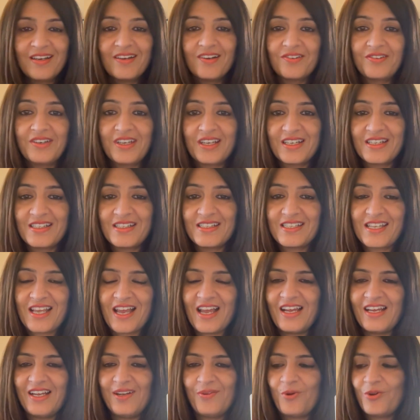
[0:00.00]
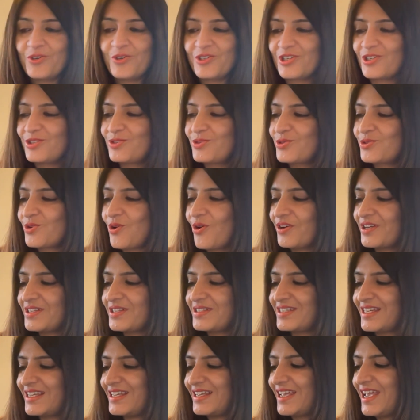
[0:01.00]
reconcile, wanting to talk
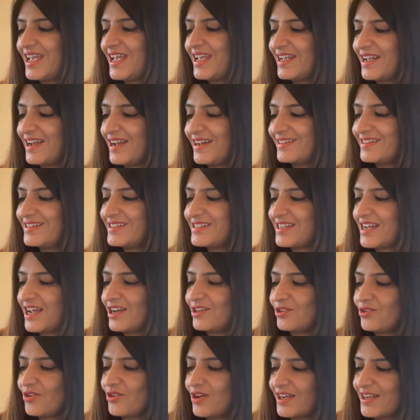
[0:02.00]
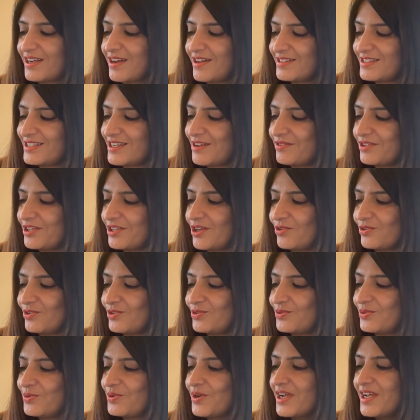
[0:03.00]
and saying, hey, I understand, you know, I can't stay without
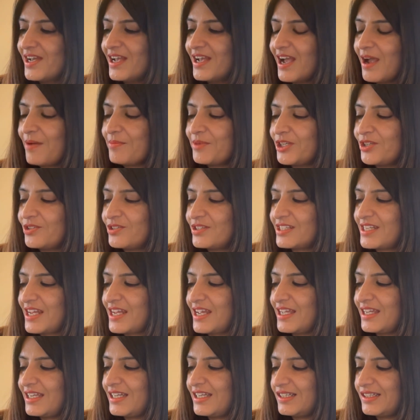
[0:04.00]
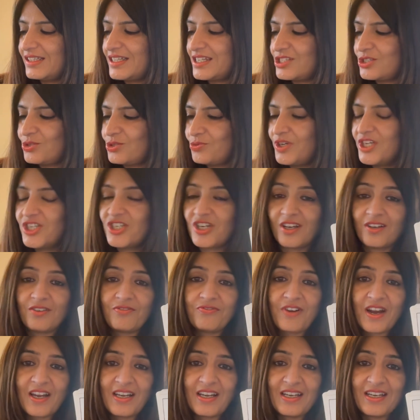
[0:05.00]
you. I mean, saying this to each other,
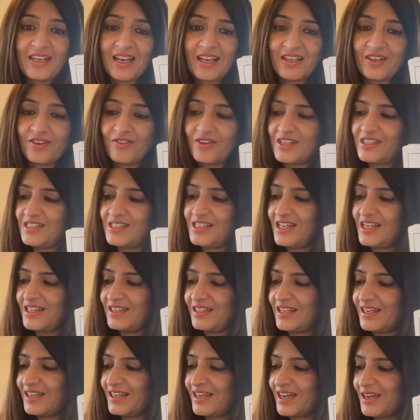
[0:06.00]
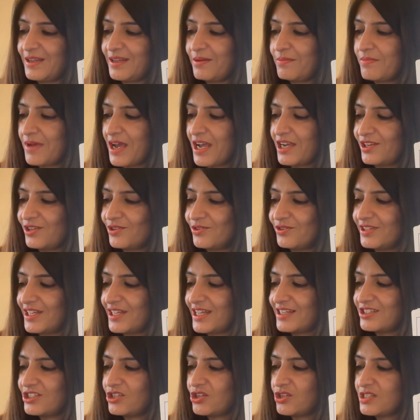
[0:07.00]
fighting like crazy and then getting back, you know,
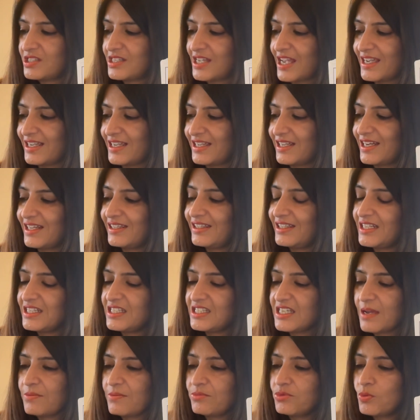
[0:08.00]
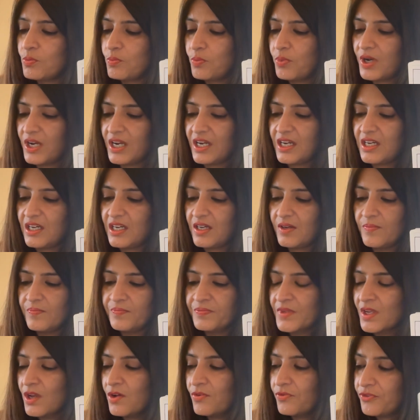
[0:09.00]
that's your cycle. I think it's time to break
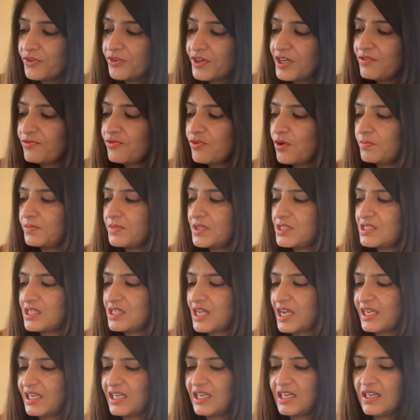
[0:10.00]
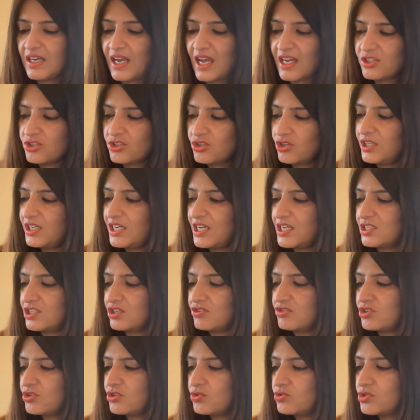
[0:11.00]
free from the cycle and actually enter
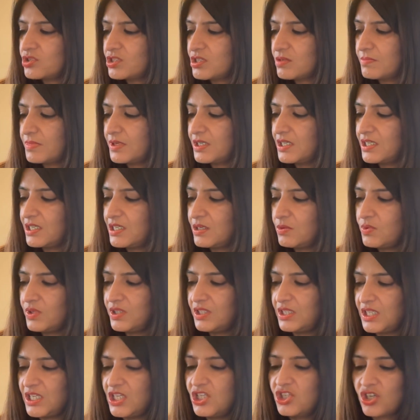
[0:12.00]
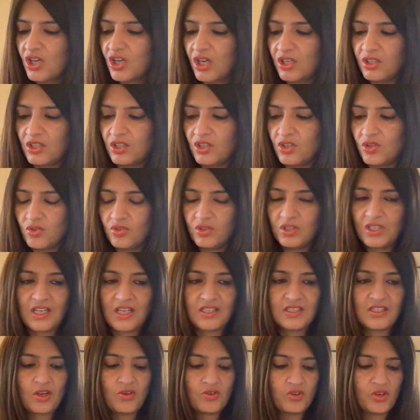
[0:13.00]
into stability with each other. You know,
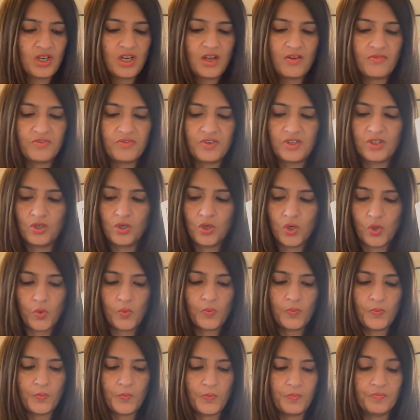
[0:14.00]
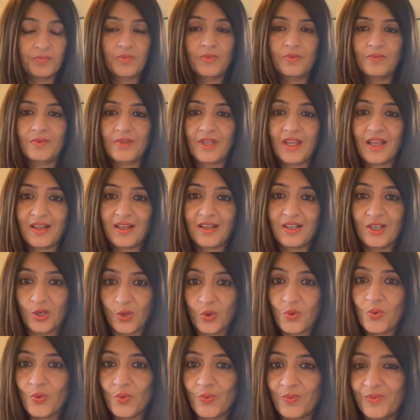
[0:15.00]
that's how your love will
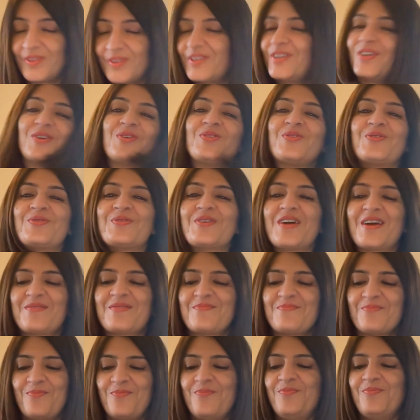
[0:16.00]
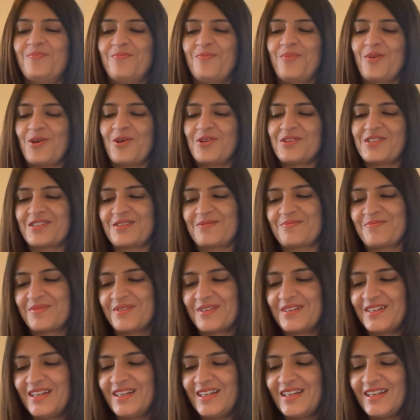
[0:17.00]
grow and blossom.
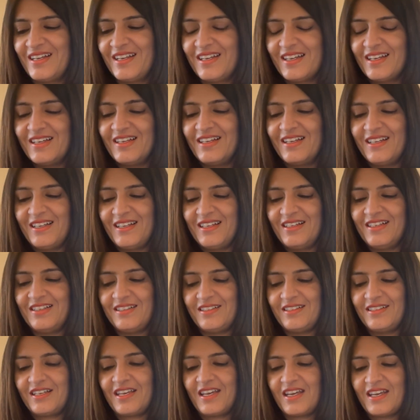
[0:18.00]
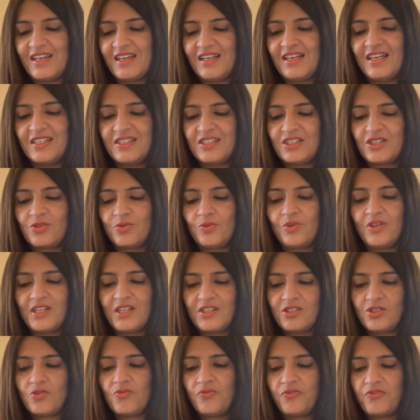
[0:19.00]
Okay, let's
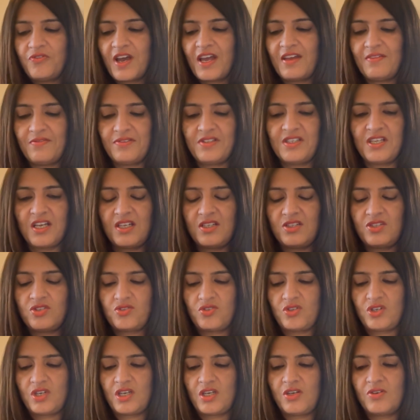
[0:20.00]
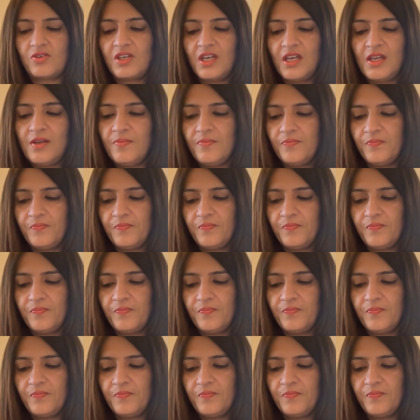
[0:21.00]
do five signs today, okay?